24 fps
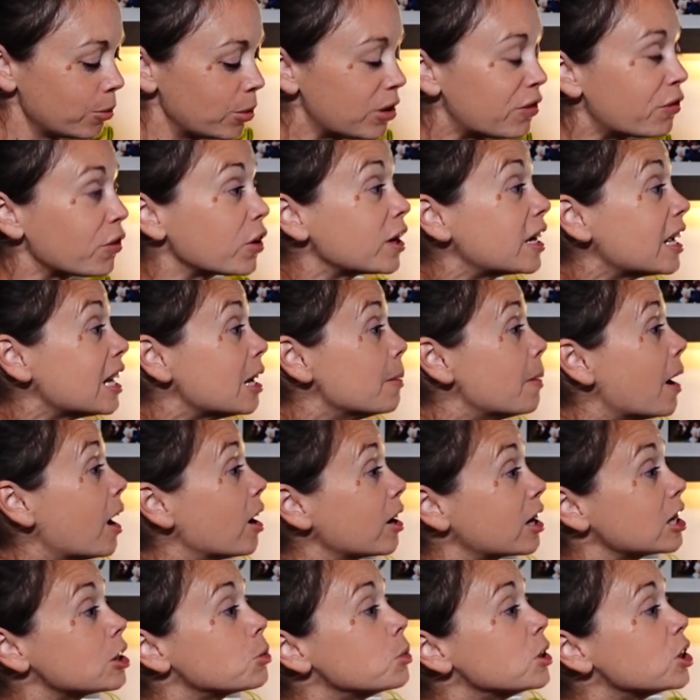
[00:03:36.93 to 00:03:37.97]
we forget about
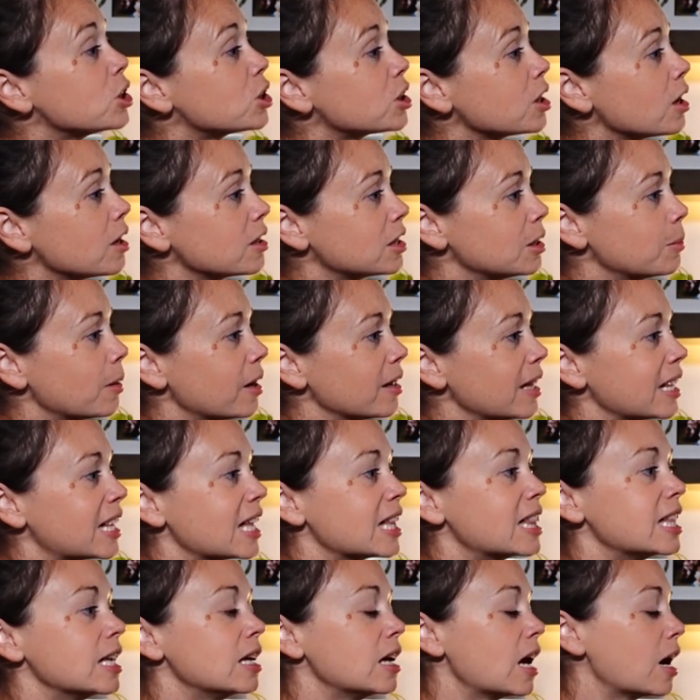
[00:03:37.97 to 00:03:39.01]
because we just talked about like
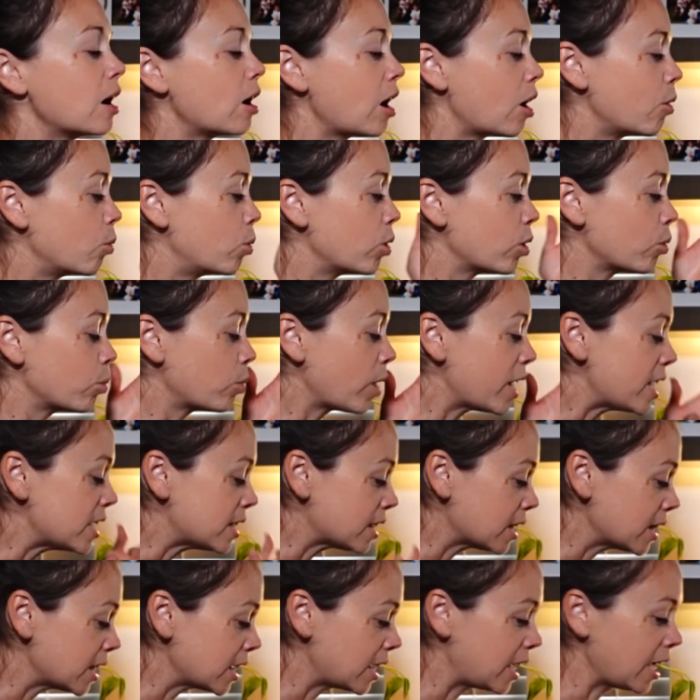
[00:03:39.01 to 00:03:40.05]
at the we're
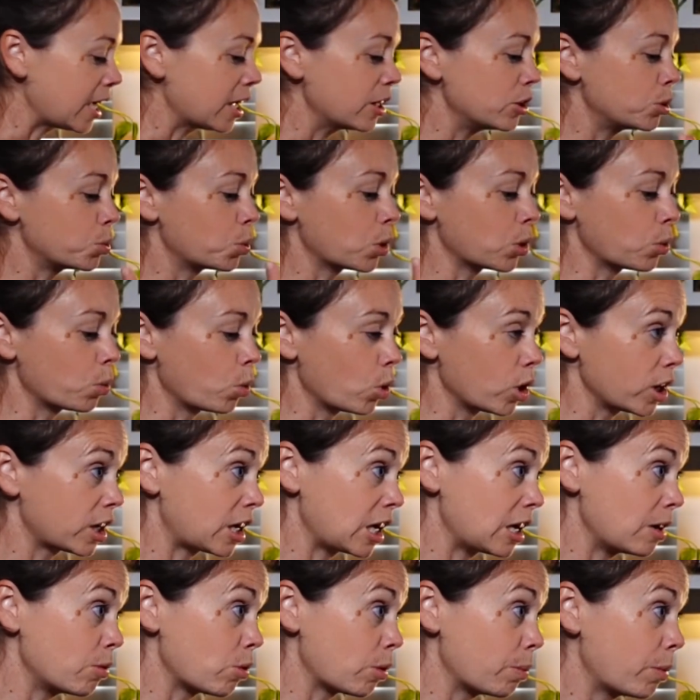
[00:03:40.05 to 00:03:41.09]
raising the kids we're
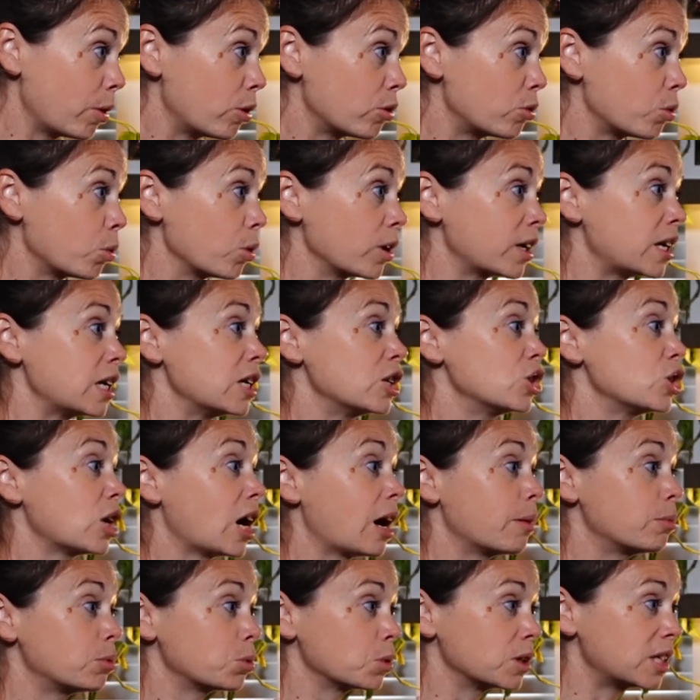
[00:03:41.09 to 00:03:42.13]
working we're both working
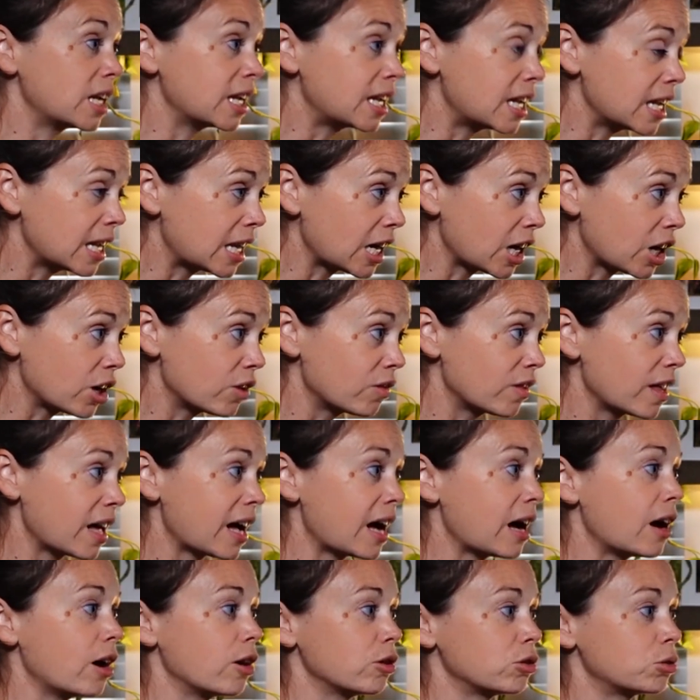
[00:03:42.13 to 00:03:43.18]
jobs we're taking care of the
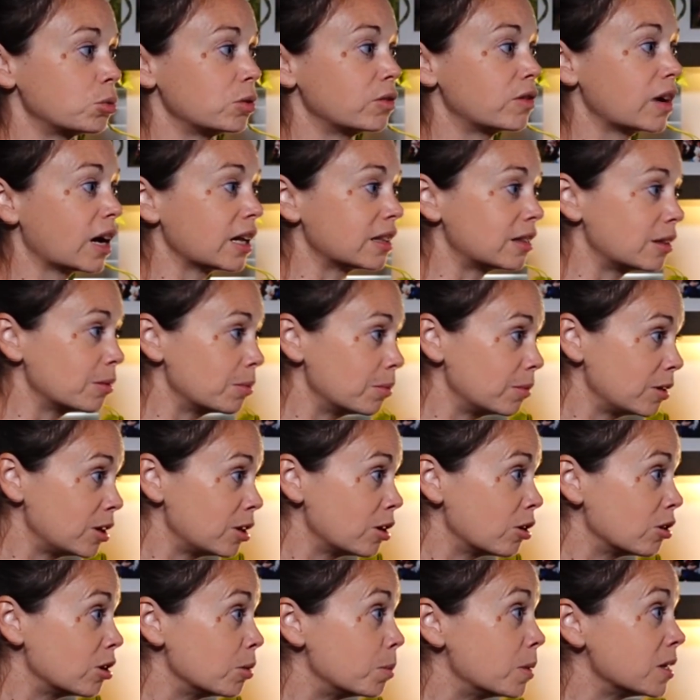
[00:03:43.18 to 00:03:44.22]
house we've got the you
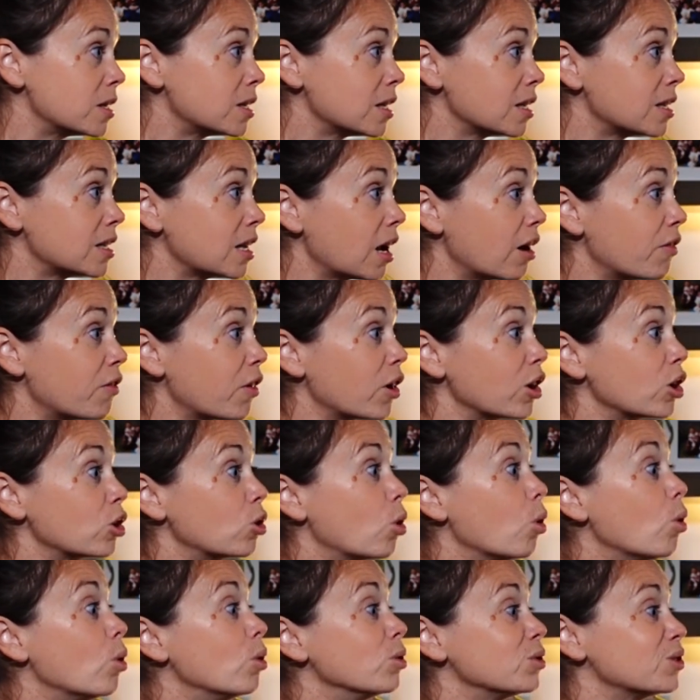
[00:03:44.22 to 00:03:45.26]
know the business stuff our
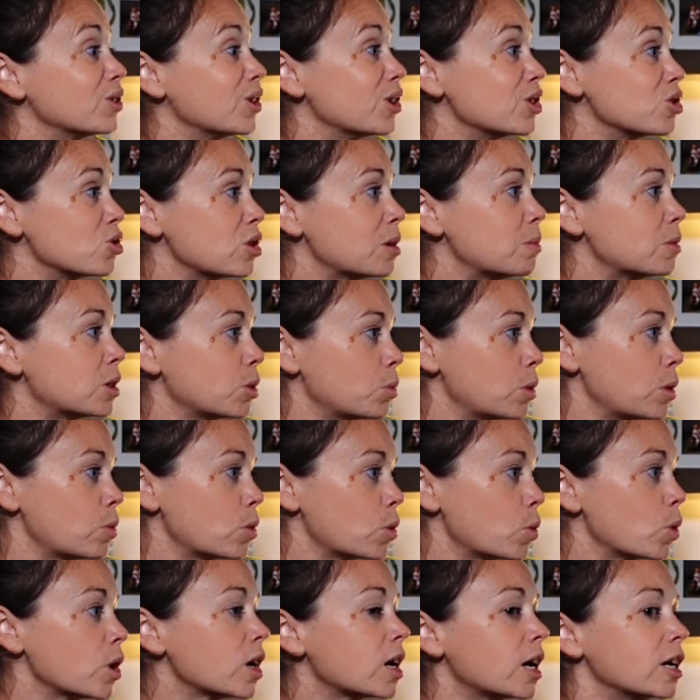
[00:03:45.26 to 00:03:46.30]
goals and our dreams that we want
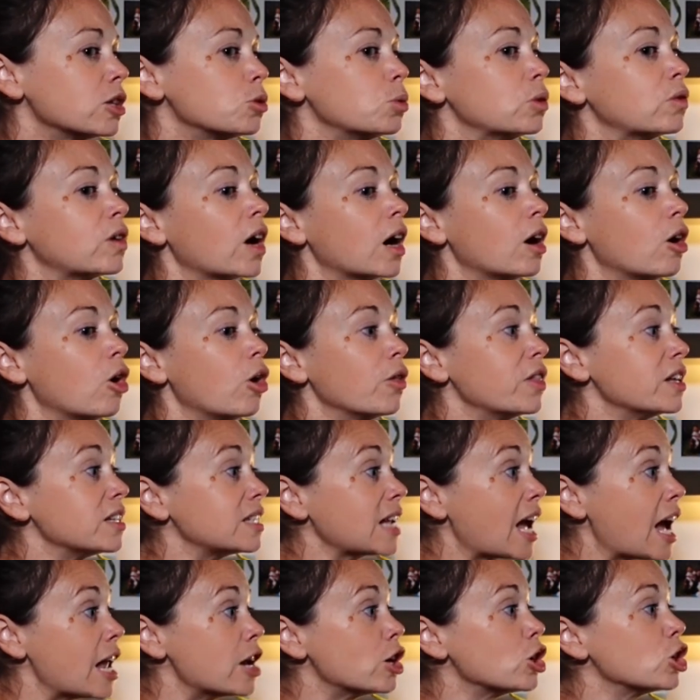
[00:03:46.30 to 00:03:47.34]
to work on so we've got all
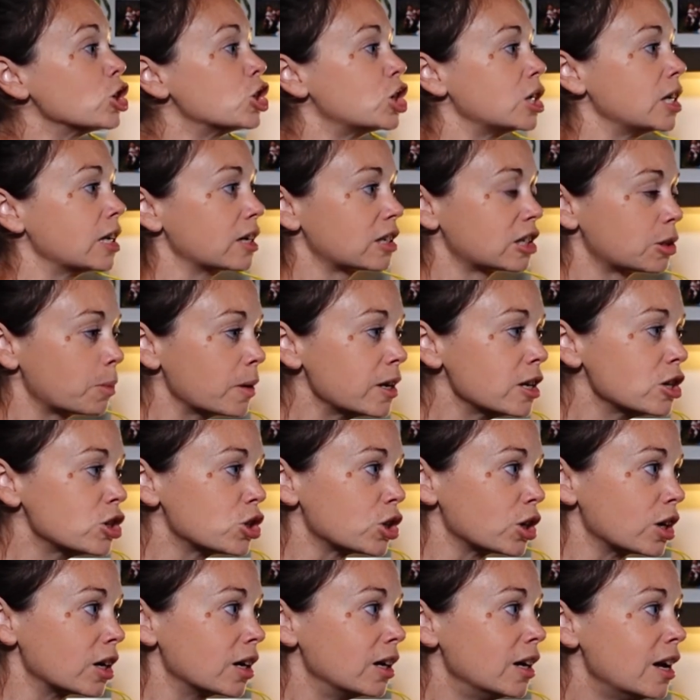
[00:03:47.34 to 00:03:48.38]
this energy
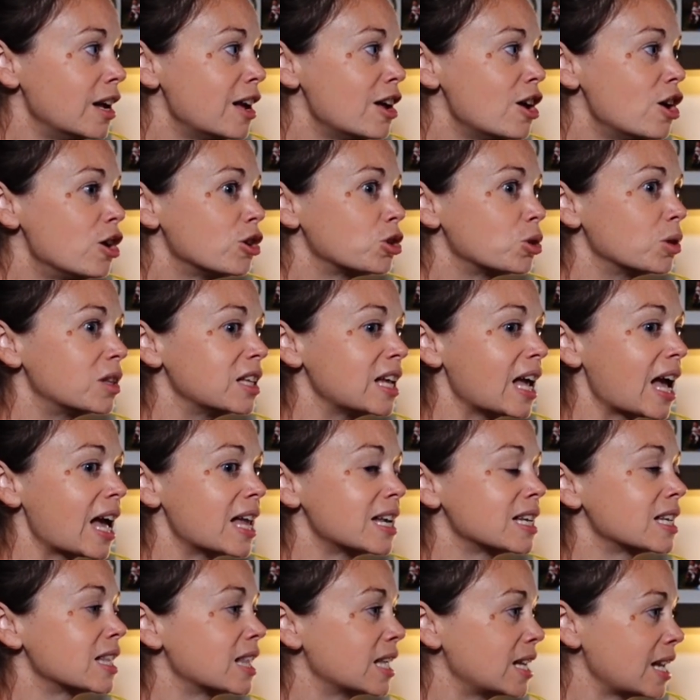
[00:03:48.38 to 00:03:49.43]
expenditure so at the
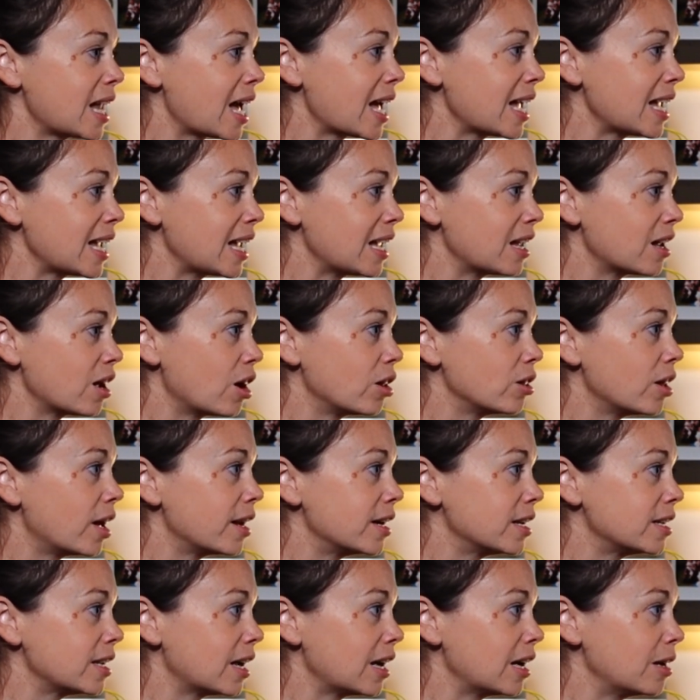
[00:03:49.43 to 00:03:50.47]
end of the night a
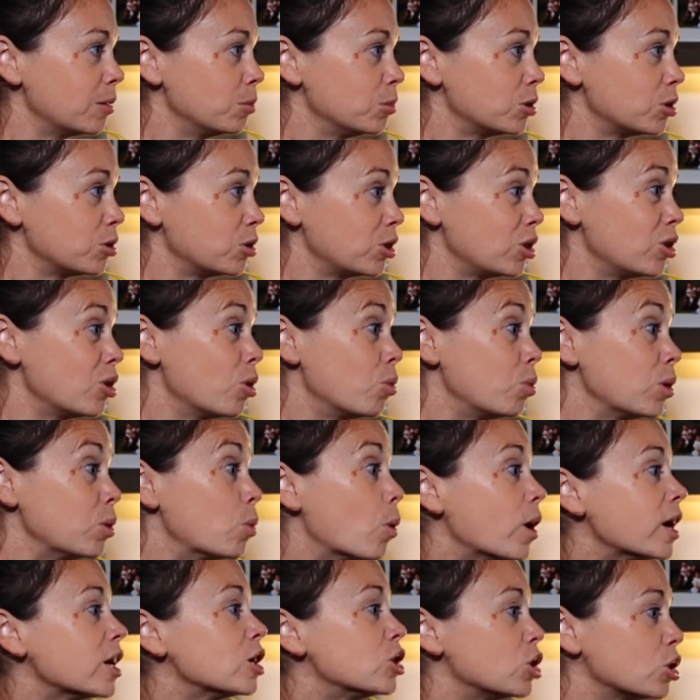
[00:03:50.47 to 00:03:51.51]
lot of times you know we
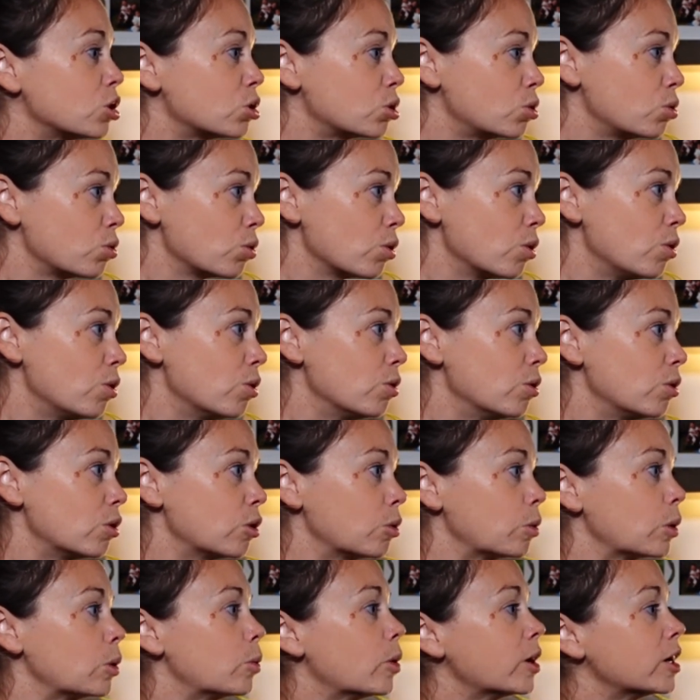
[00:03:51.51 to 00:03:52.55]
want to just scroll
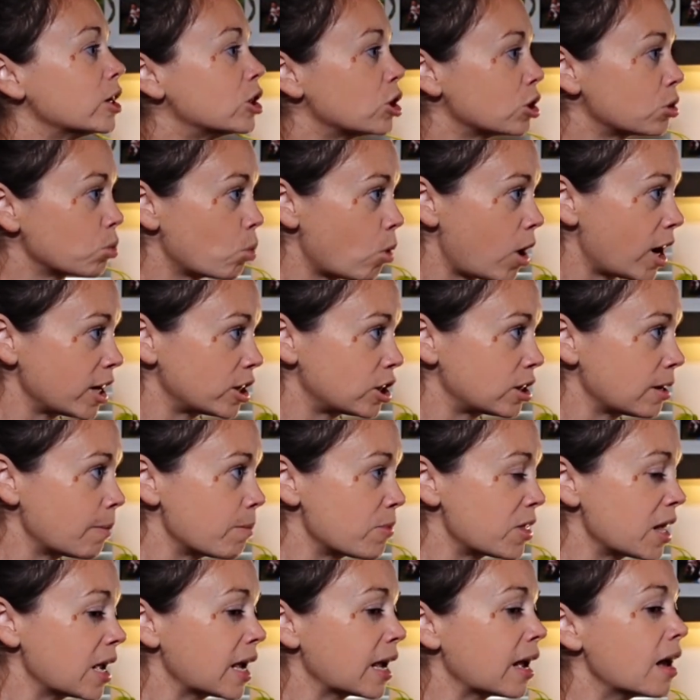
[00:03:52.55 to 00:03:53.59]
or we want to just yeah. watch
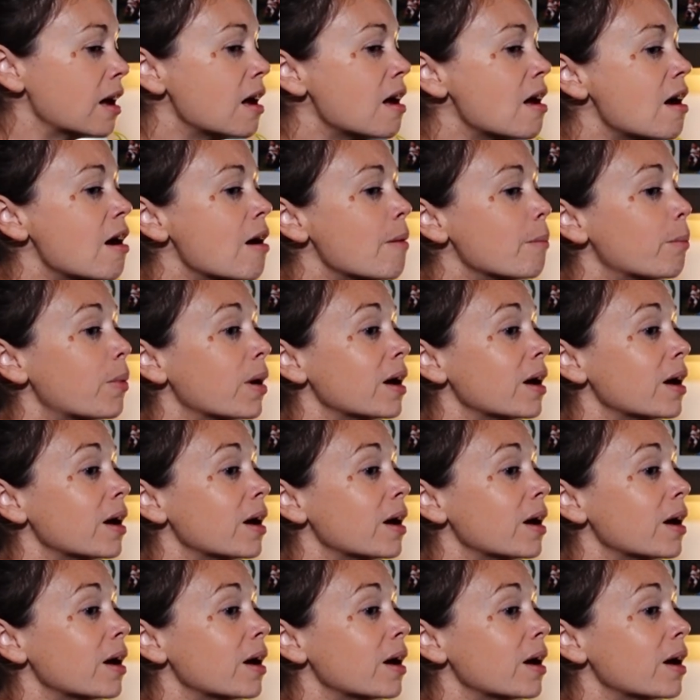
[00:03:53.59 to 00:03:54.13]
something mm-hmm.